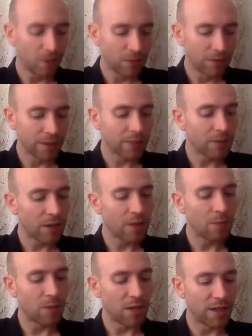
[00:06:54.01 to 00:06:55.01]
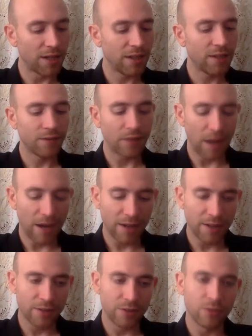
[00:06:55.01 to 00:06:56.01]
only want money if I
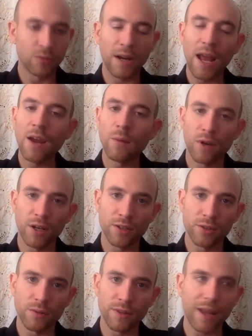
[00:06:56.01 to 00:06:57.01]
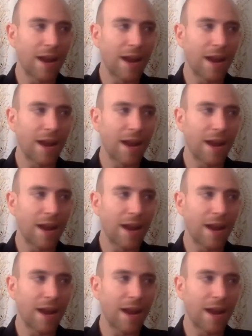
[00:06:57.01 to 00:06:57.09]
can do what I want to do with it.